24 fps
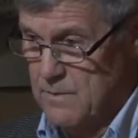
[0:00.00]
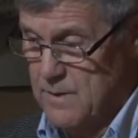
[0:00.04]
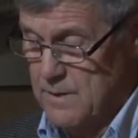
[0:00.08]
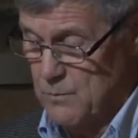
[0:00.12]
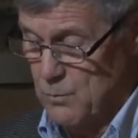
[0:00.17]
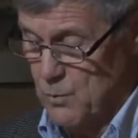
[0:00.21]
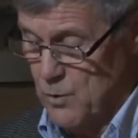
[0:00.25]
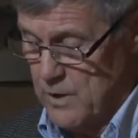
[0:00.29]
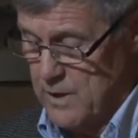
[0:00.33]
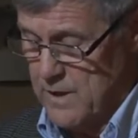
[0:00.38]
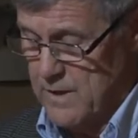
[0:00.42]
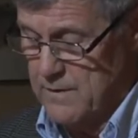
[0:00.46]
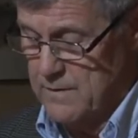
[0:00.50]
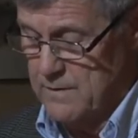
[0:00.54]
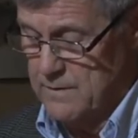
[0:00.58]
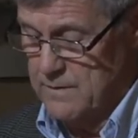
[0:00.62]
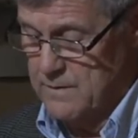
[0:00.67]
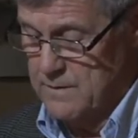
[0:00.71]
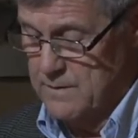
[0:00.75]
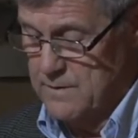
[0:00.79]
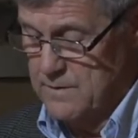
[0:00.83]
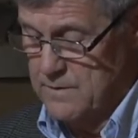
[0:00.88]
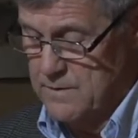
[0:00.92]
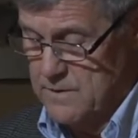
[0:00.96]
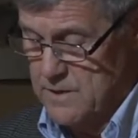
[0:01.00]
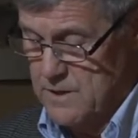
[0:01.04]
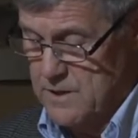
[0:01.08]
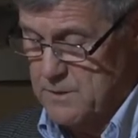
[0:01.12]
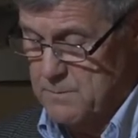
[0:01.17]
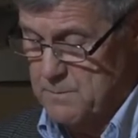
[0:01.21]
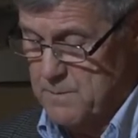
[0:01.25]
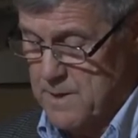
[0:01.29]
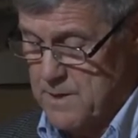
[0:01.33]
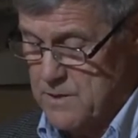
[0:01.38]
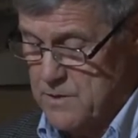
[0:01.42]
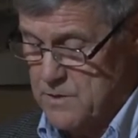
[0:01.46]
in, working in such
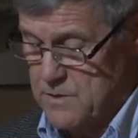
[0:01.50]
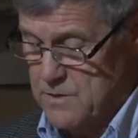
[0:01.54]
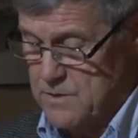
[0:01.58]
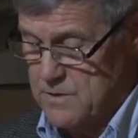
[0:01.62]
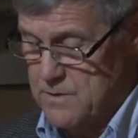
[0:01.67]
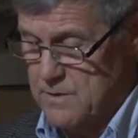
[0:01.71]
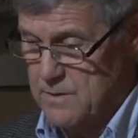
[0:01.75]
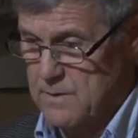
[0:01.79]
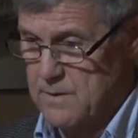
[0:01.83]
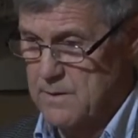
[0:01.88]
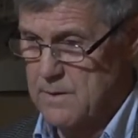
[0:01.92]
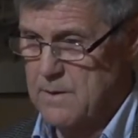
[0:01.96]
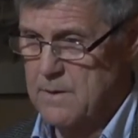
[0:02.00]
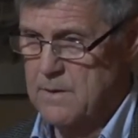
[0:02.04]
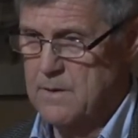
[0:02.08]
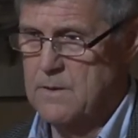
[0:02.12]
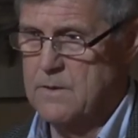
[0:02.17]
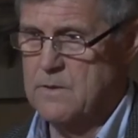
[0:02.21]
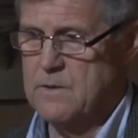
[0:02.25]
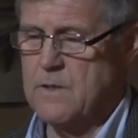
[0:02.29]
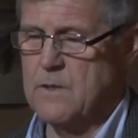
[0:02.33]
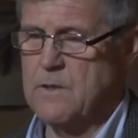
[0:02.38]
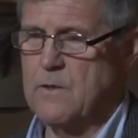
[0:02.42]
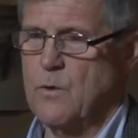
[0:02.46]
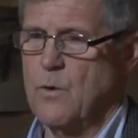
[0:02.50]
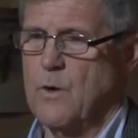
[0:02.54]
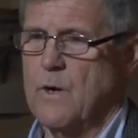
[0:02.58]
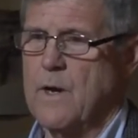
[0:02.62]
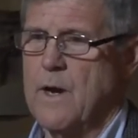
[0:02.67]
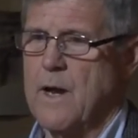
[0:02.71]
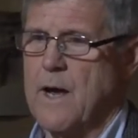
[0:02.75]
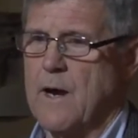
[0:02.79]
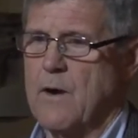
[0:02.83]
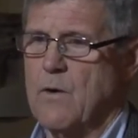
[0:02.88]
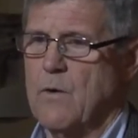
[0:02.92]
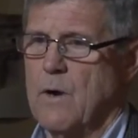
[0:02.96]
spaces, to do a
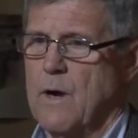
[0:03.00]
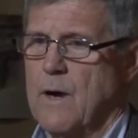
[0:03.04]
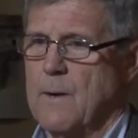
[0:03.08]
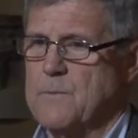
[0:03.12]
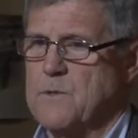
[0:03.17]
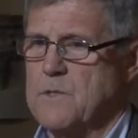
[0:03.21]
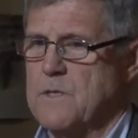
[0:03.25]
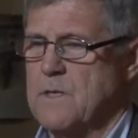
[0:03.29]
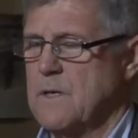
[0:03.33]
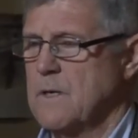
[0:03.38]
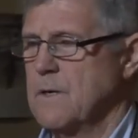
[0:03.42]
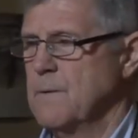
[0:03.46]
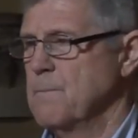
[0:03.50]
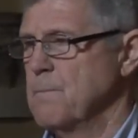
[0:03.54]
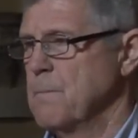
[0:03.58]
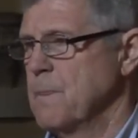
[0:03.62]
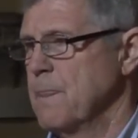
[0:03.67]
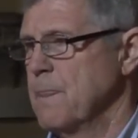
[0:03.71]
necropsy